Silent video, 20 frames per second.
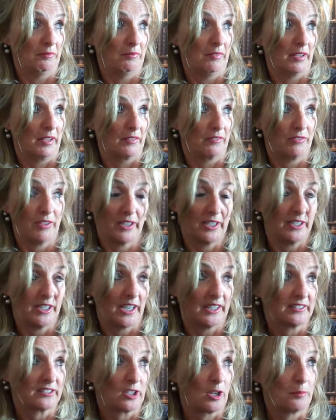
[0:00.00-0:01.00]
a very
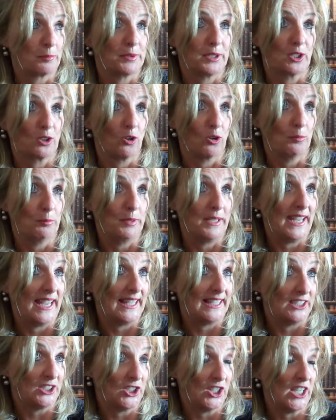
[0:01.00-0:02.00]
nice company called
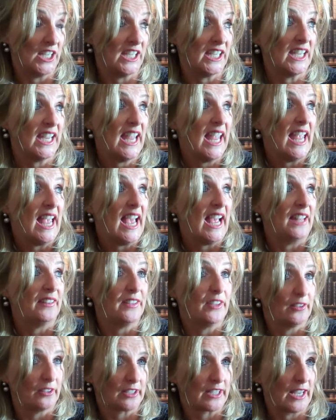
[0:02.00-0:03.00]
BLG and
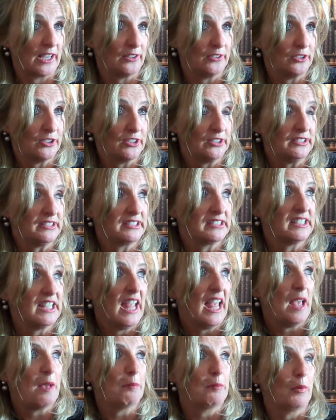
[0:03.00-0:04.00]
their accountants,
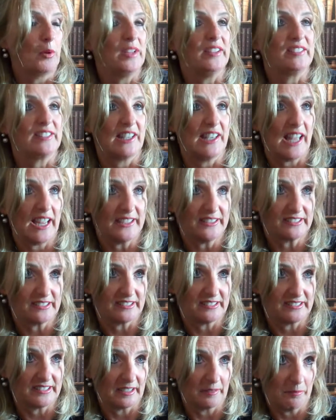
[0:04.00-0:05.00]
is the
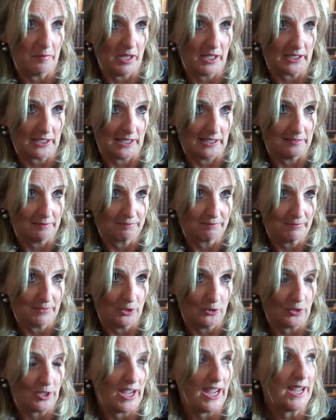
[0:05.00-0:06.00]
licensing model,
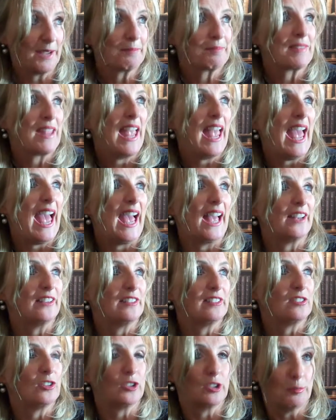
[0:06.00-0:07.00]
okay? And
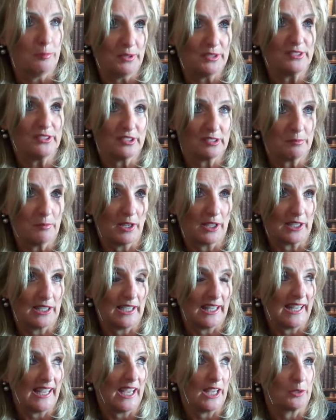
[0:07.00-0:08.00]
so the business model
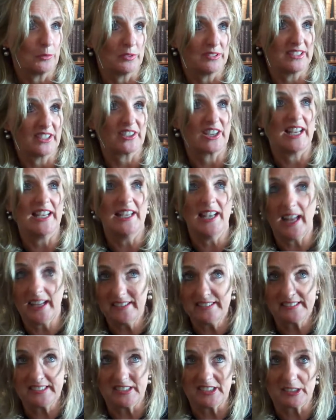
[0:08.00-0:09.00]
I had was that I
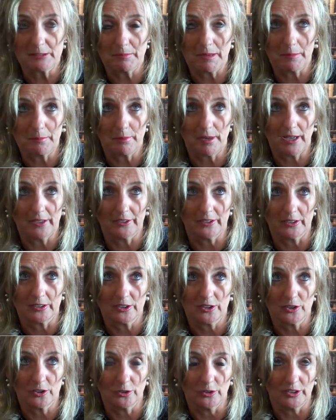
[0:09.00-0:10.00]
licensed my
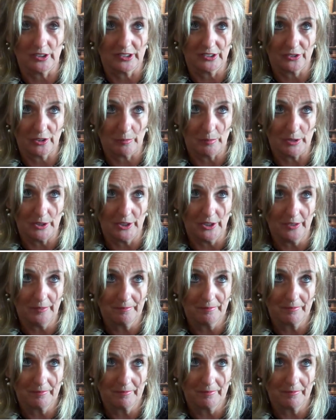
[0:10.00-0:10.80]
product to a distributor,